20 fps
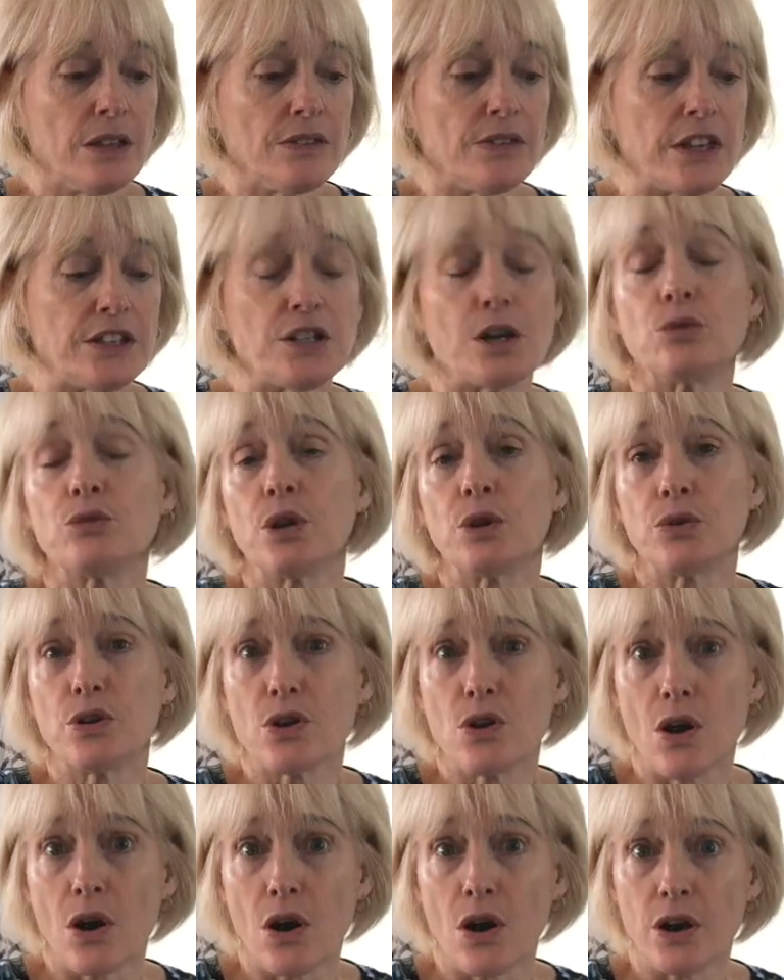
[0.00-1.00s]
They don't know the
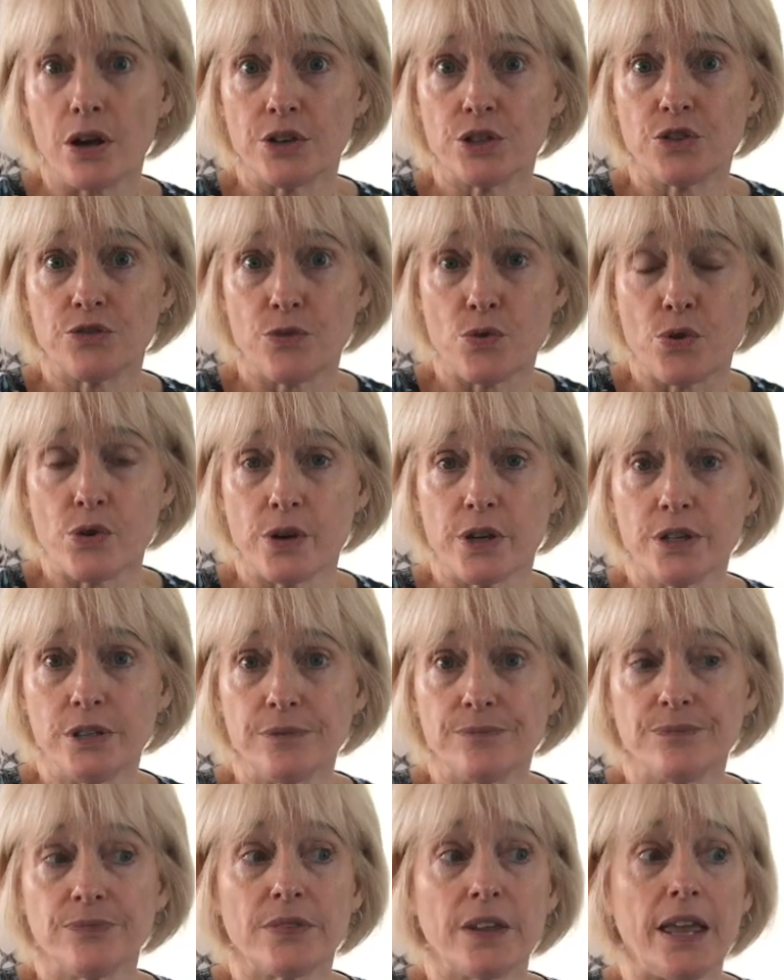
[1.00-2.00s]
cause for it,
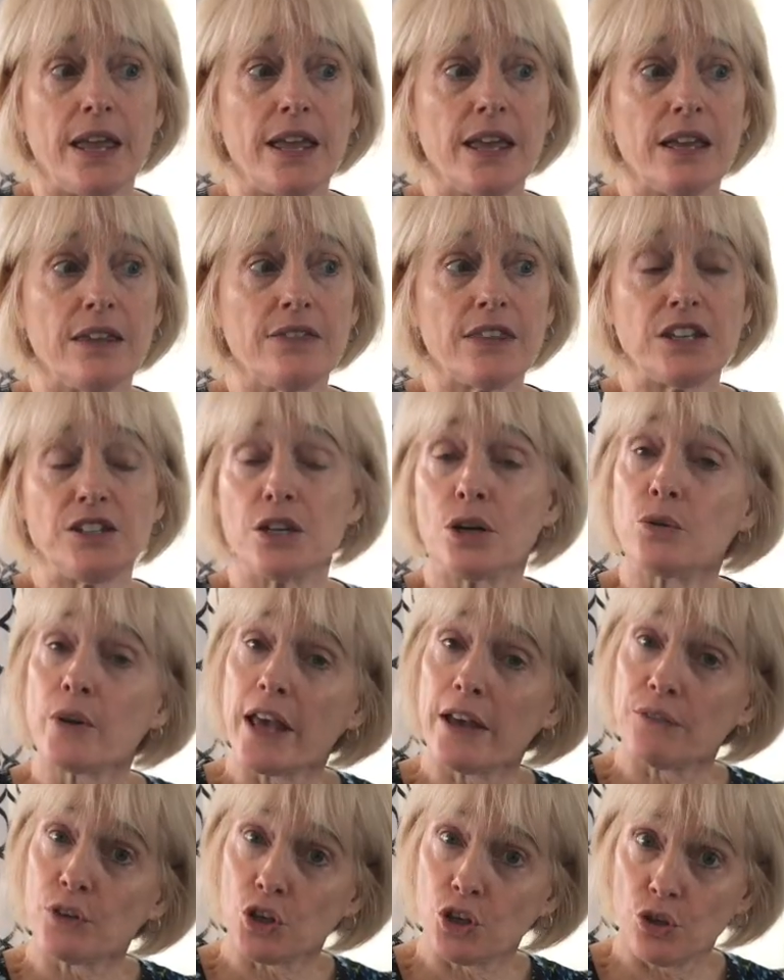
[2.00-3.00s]
and they don't
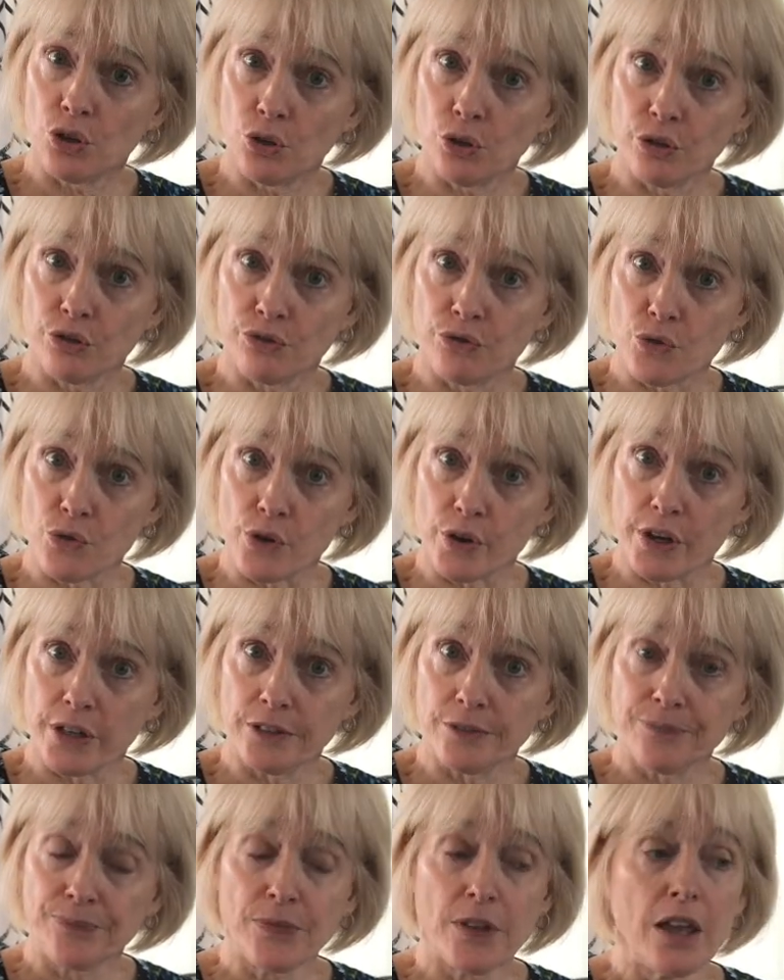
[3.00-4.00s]
have a cure for it.
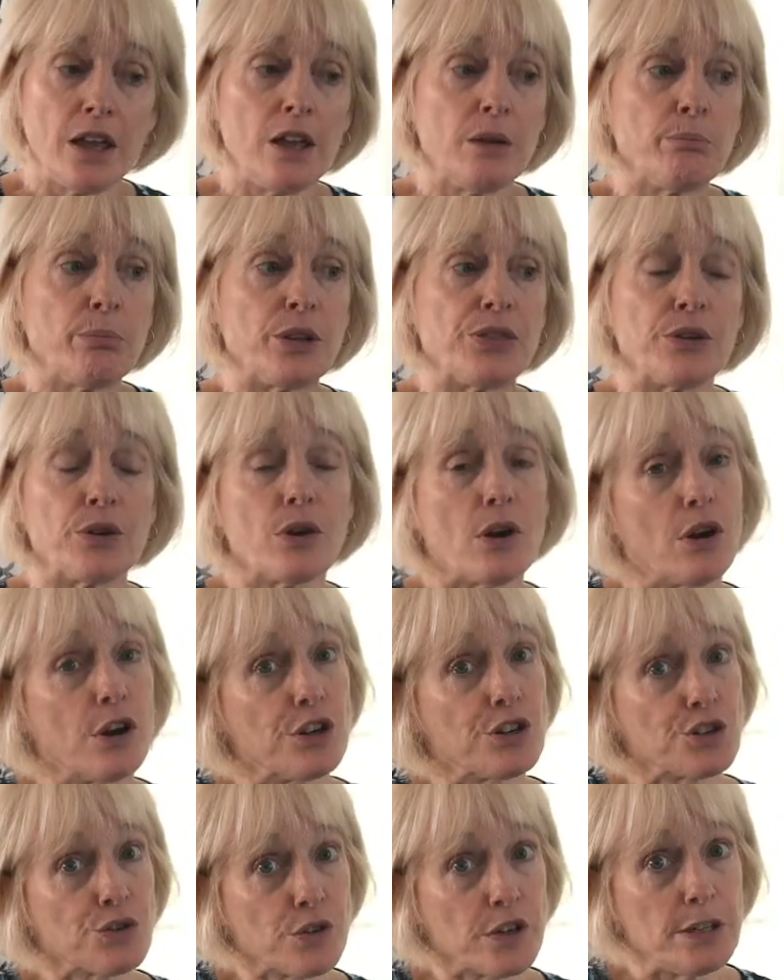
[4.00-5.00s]
But there
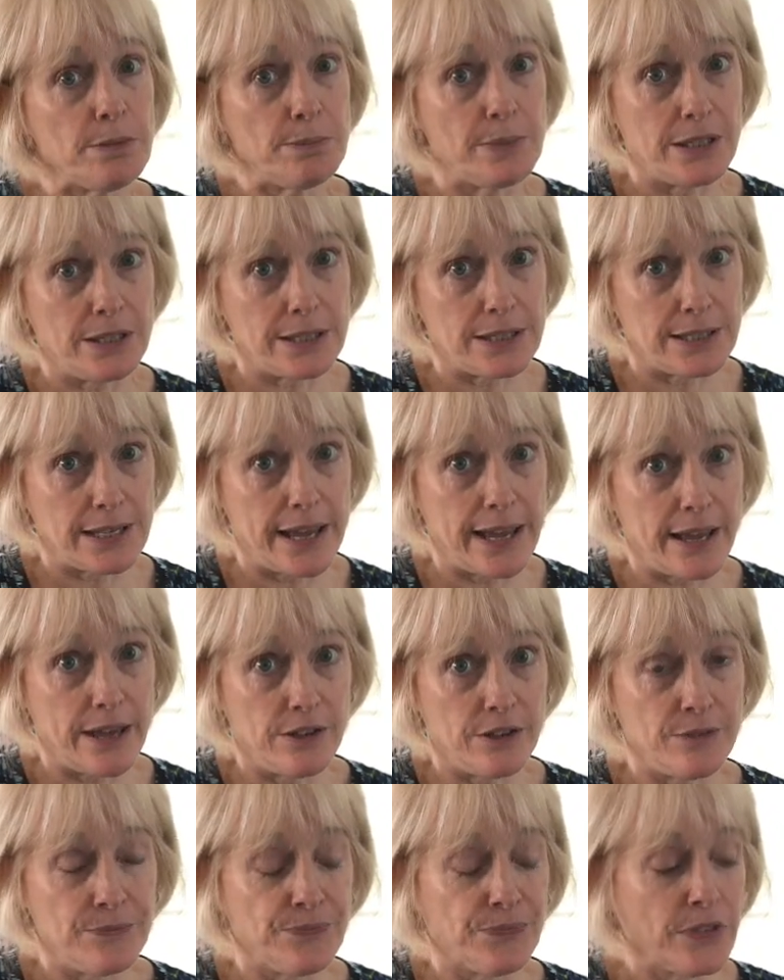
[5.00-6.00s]
are treatments
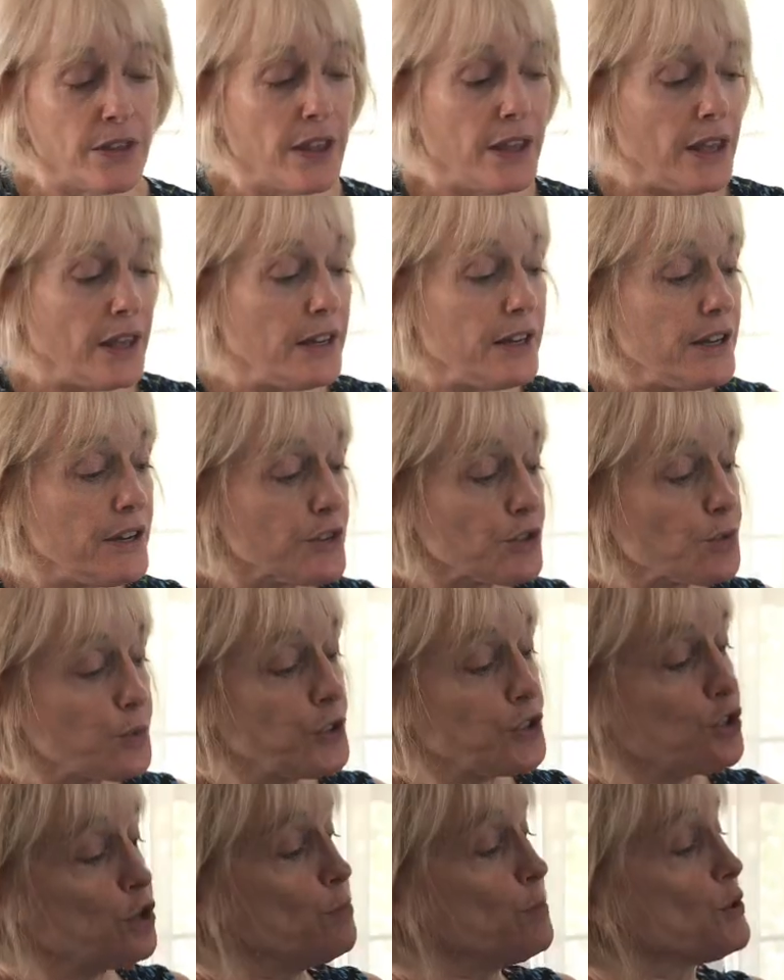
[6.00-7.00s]
now. And here's
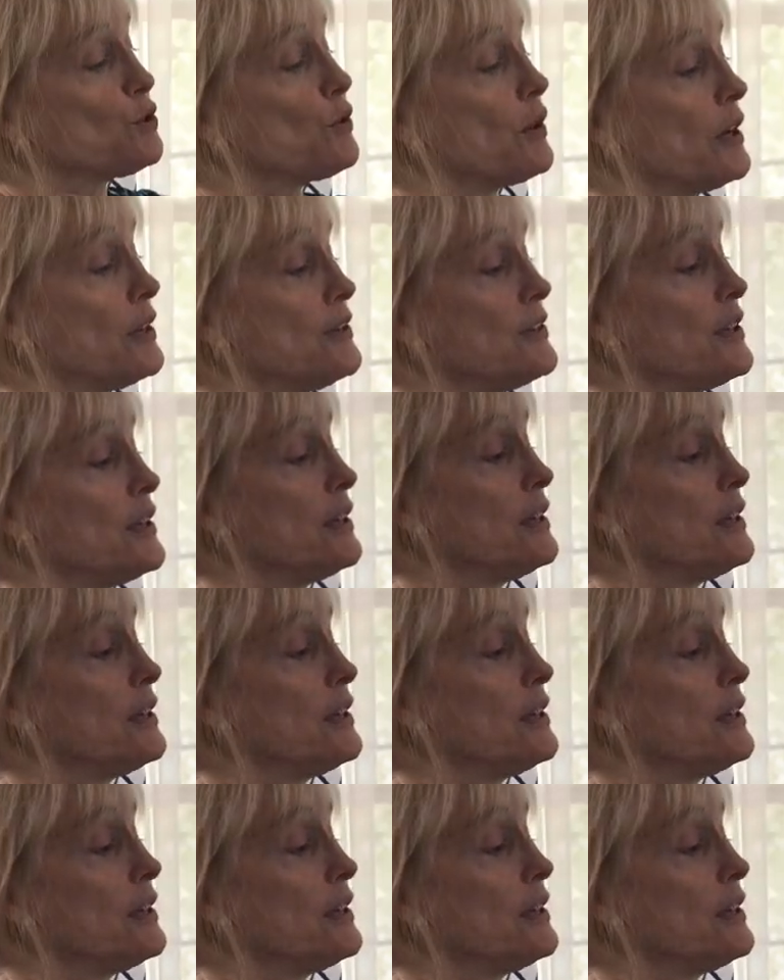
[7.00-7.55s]
what DUPUYTRE'Ns